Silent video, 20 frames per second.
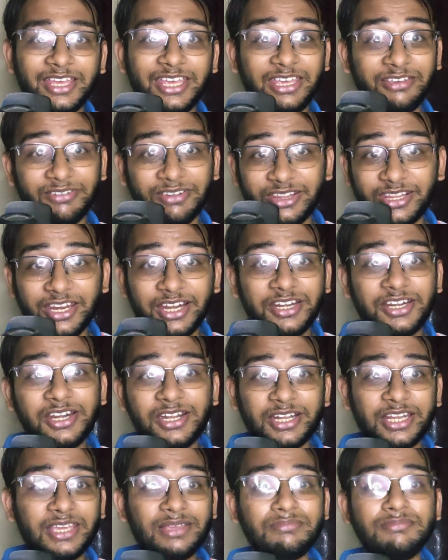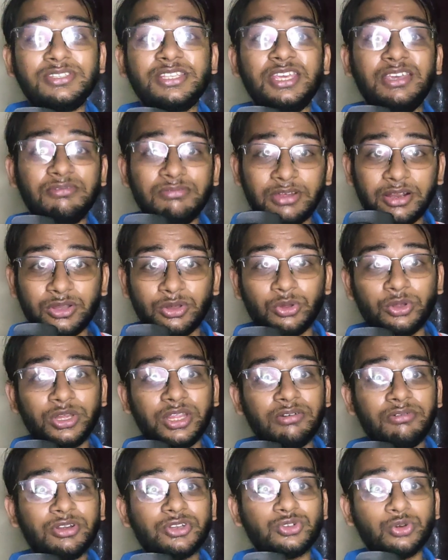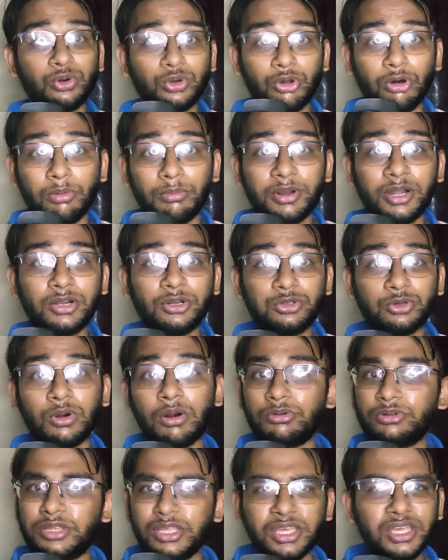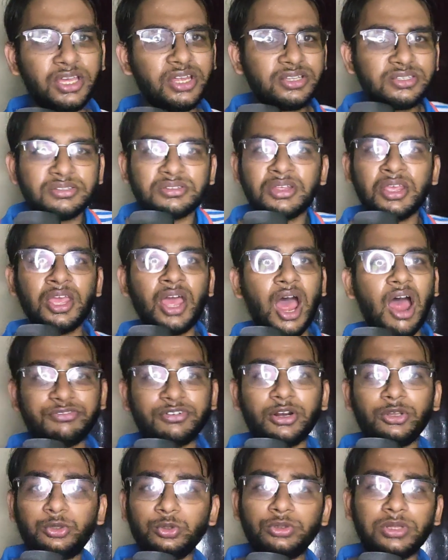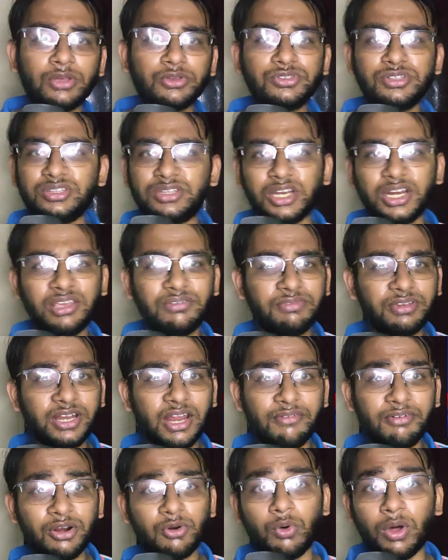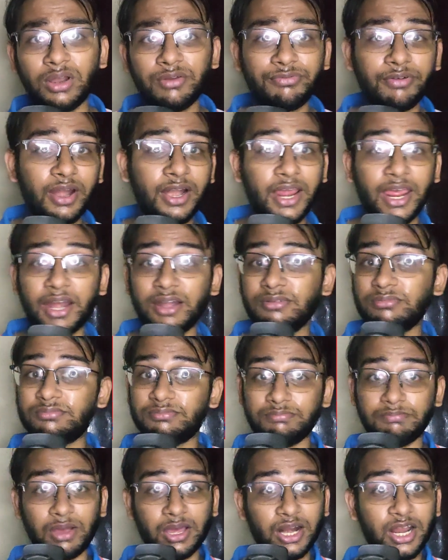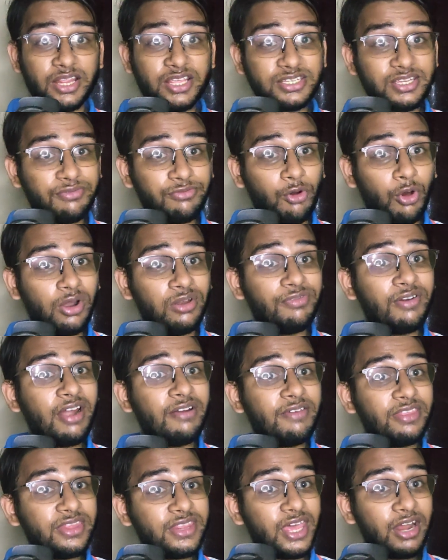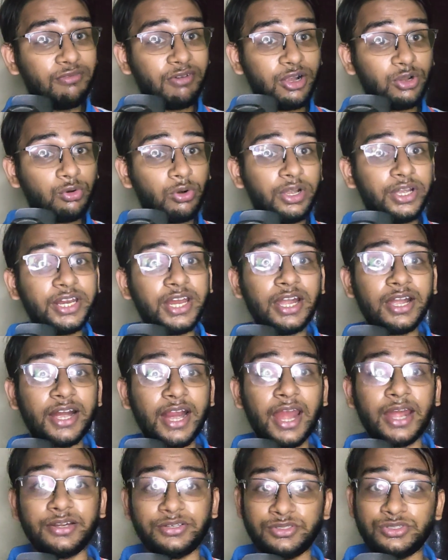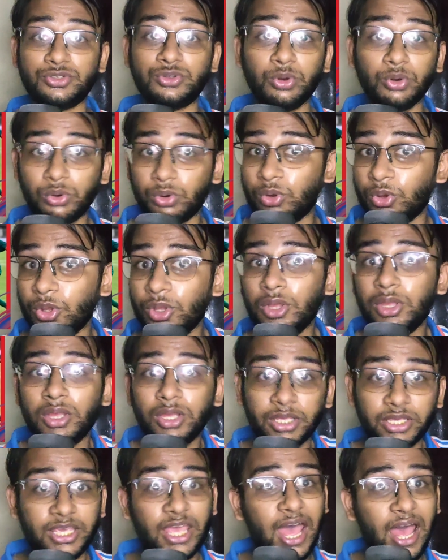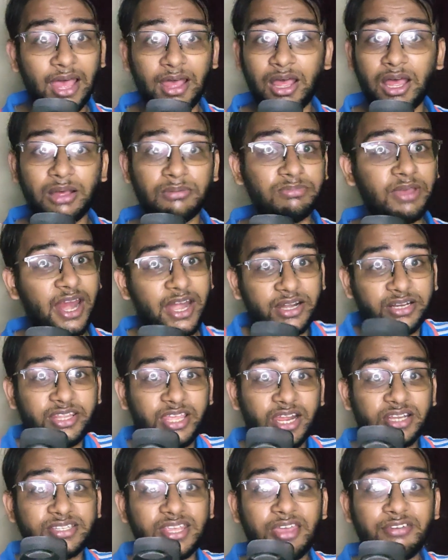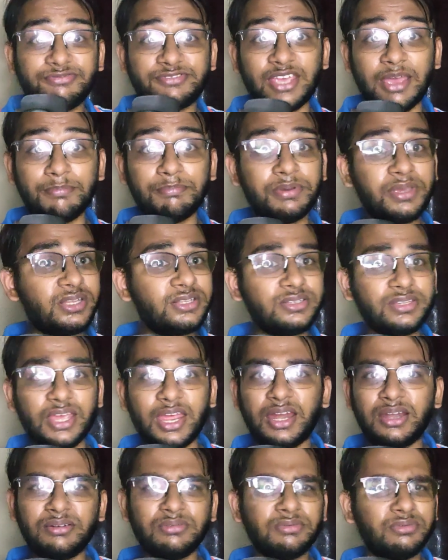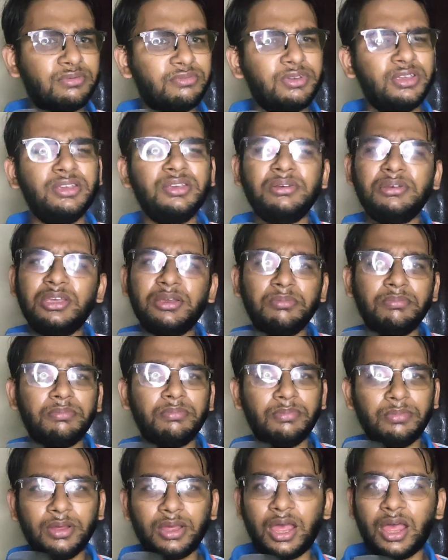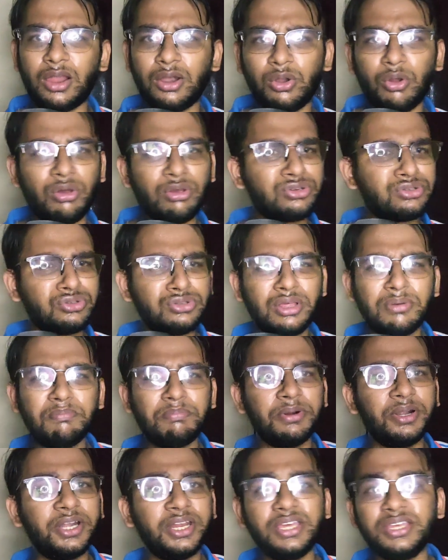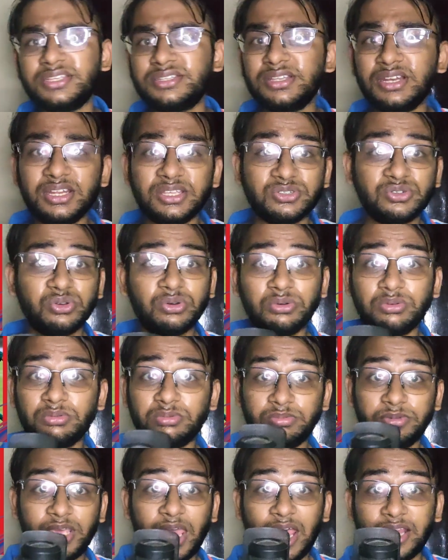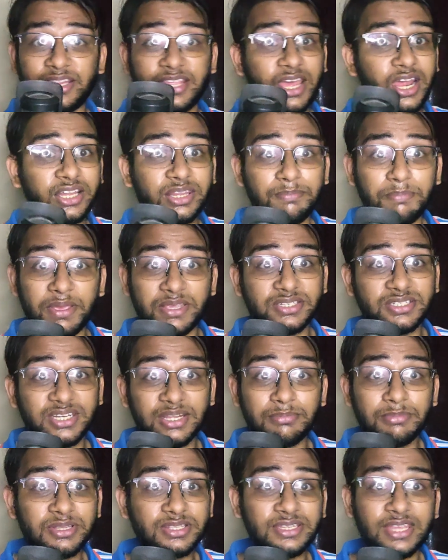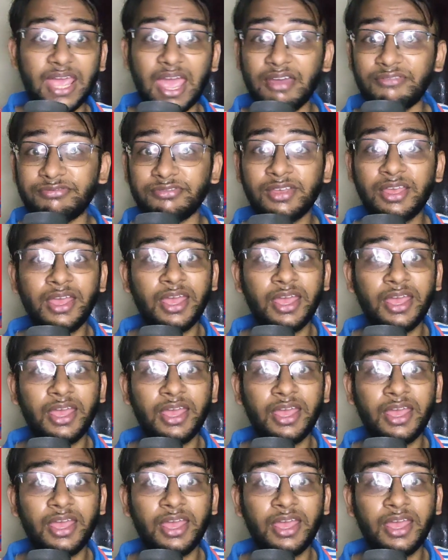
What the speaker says: Even the Indian teams, even though they were so dominant throughout the years, after 2003 we never qualified, and Bangladesh have qualified when they are 128 ranked. So and they are SAF champions, and we lost to them pretty easily. So they are the best team in SAF,